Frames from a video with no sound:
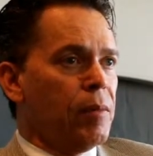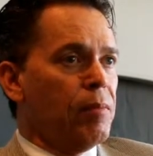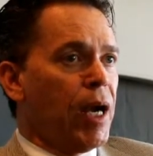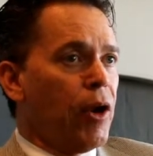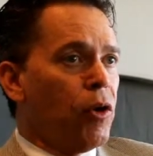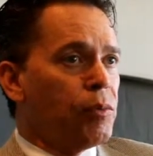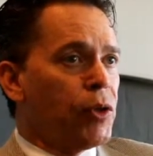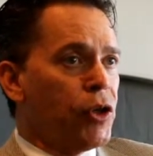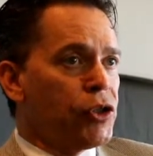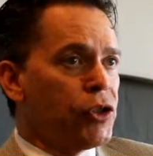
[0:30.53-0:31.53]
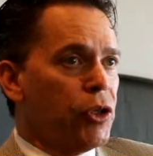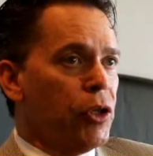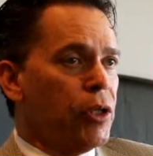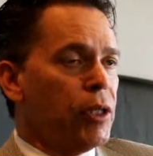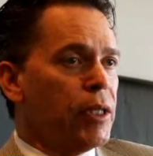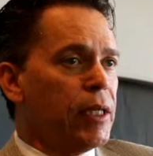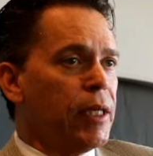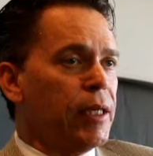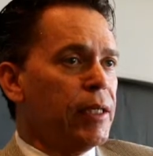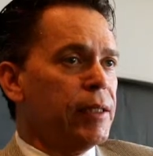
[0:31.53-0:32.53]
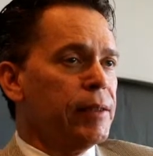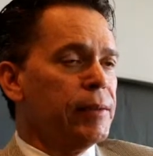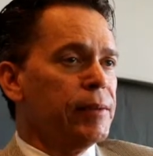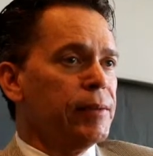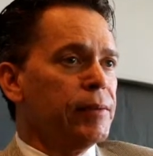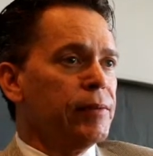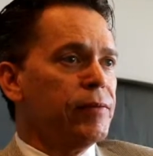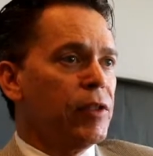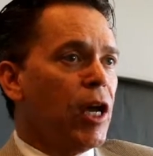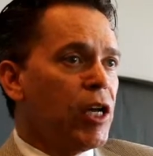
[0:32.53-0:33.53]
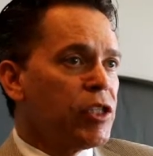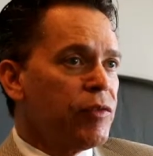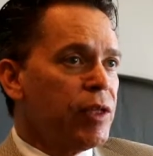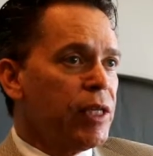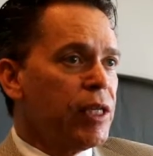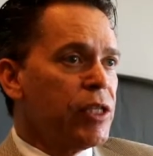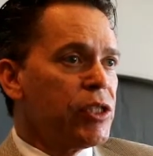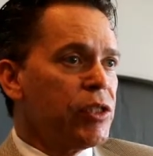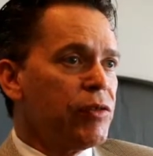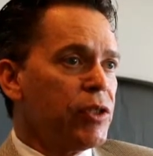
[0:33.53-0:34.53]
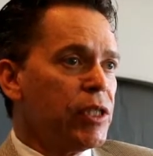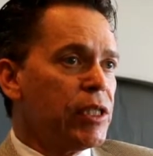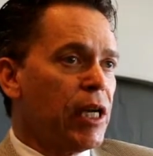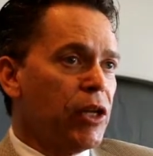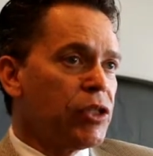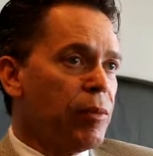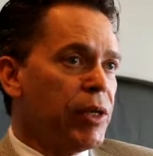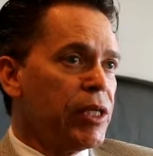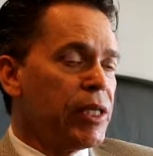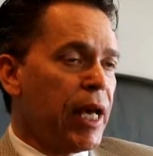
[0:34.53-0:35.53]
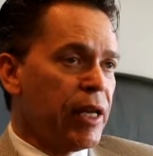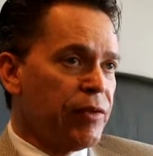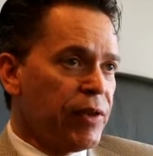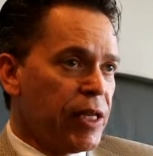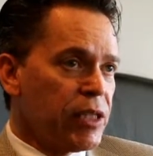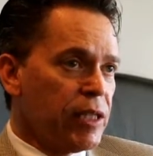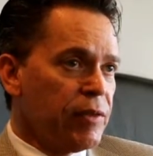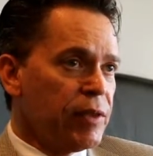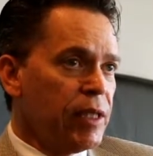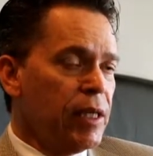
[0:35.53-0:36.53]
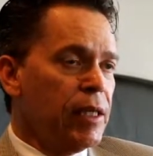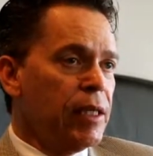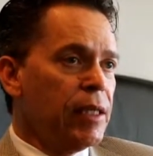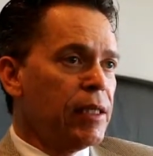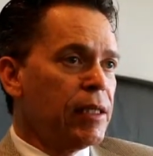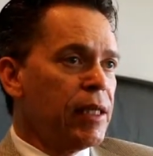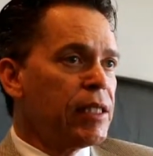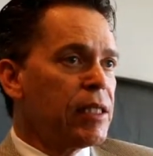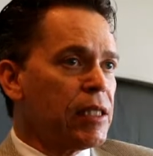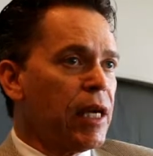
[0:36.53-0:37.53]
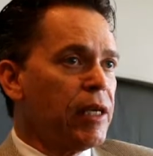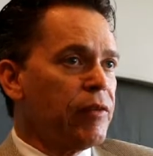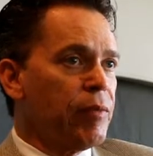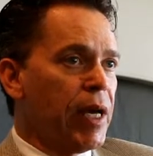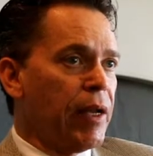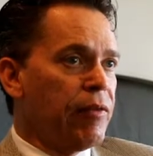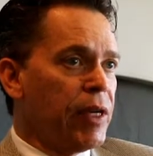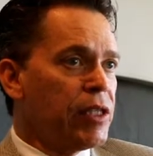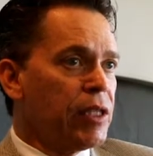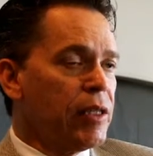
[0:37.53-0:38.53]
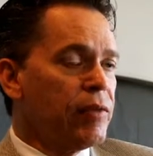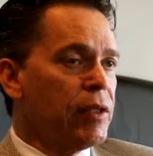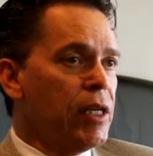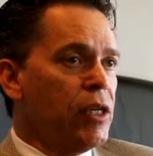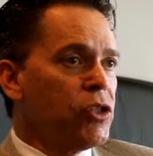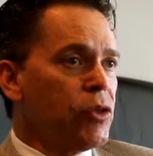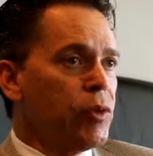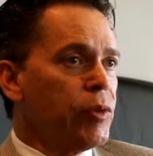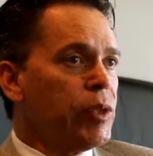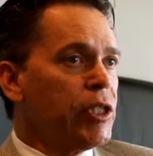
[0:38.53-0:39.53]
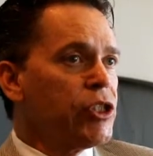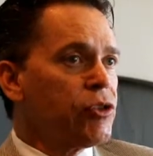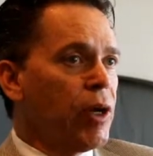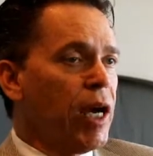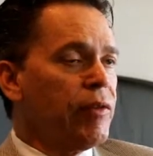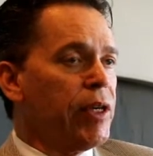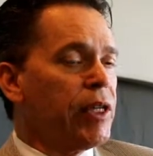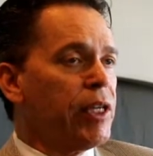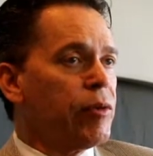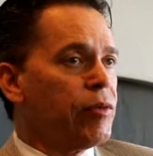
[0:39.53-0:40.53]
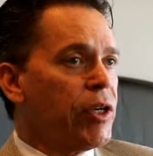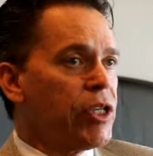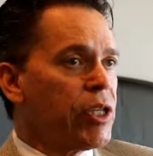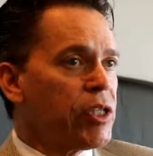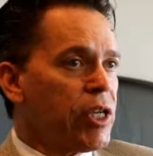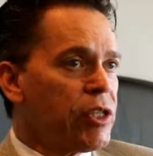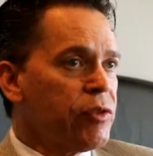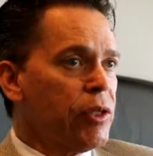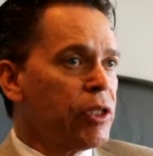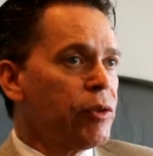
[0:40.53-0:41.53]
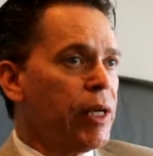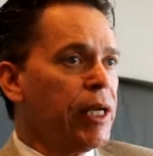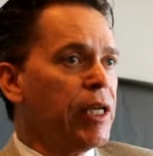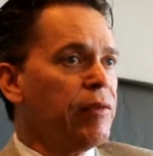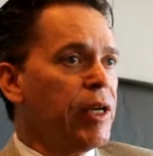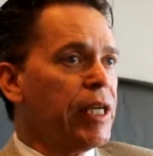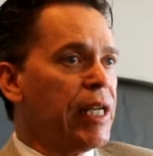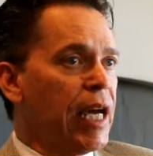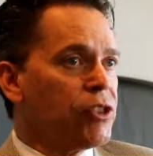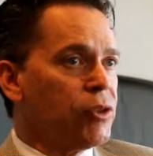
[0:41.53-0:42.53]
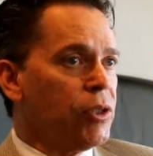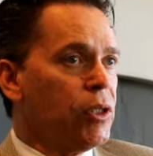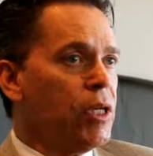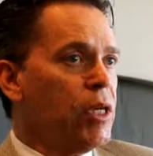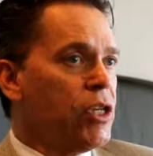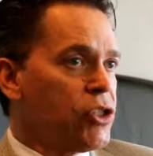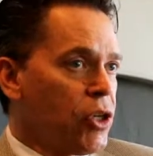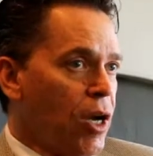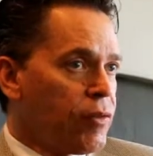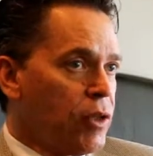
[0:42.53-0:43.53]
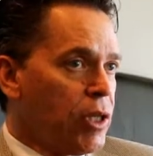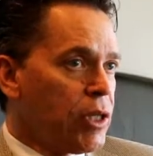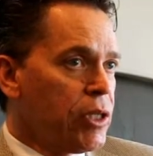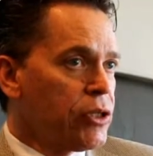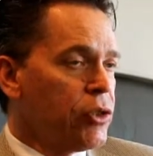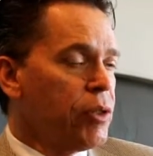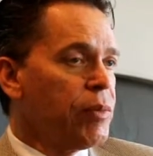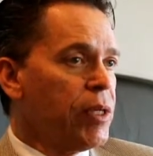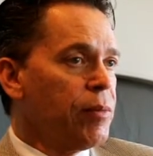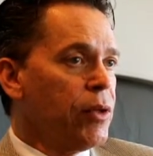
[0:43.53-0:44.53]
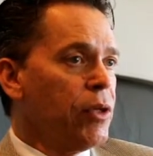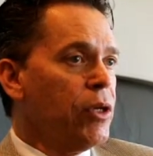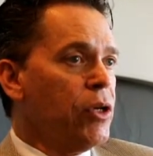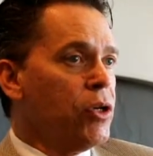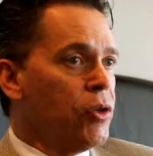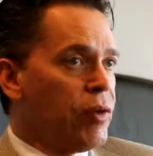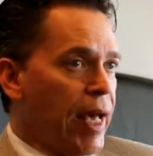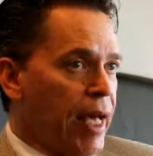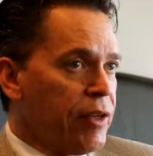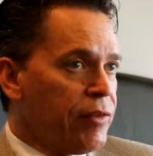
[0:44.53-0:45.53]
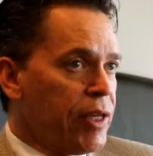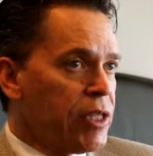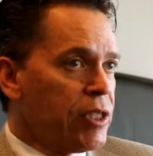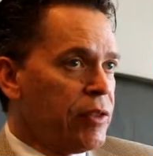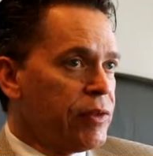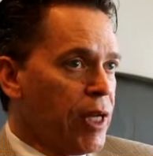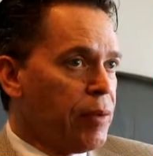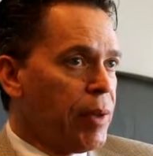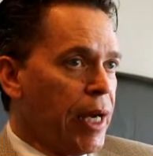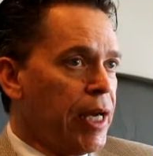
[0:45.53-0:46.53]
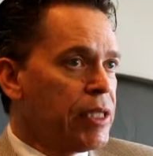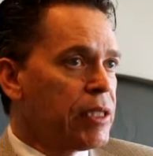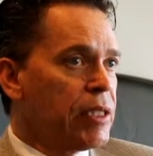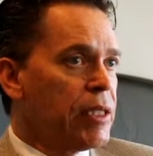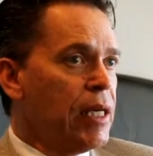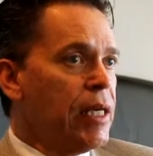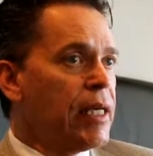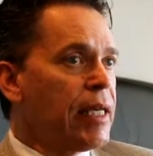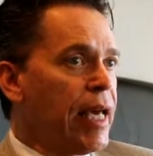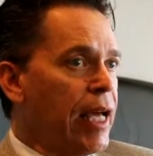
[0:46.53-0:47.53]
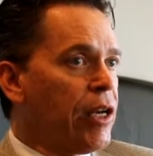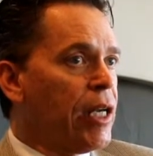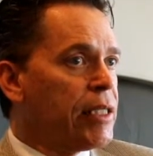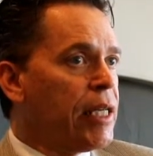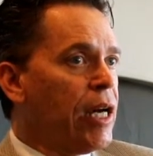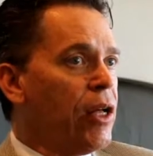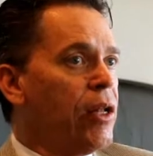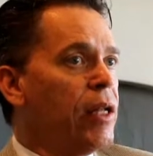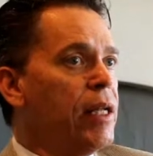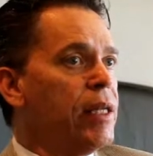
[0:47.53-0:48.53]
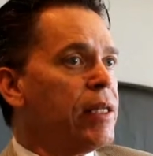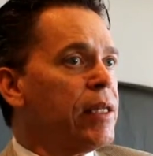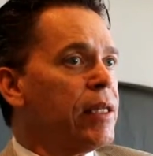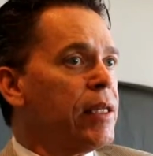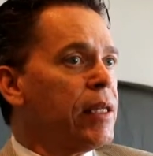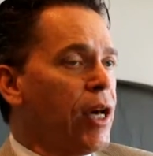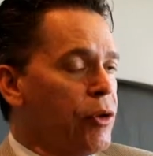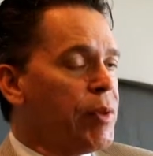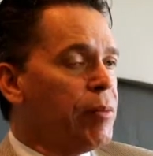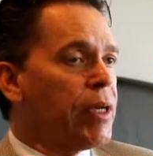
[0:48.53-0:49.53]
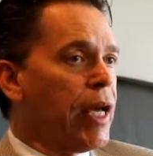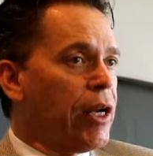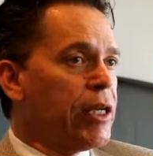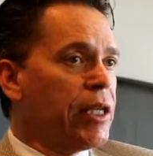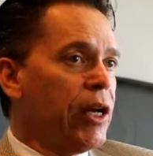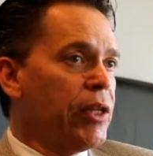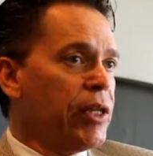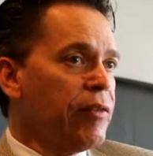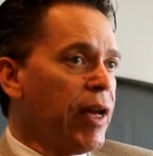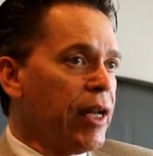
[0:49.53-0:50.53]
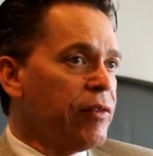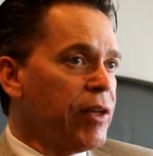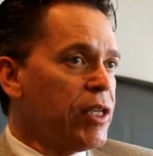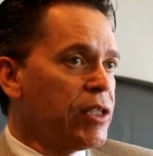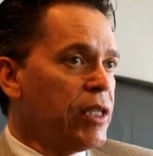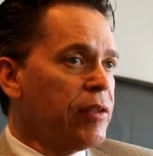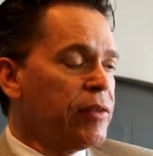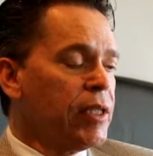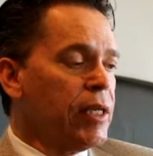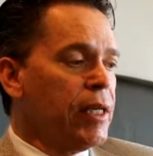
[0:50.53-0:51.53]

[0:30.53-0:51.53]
My own personal philosophy is if you can tell somebody's had a facelift, then that's a sign of a bad facelift. So we really strive, and I think we're very successful at creating a very natural, soft look so that people who've had a facelift done by us cannot tell, other people cannot tell that they've had a facelift.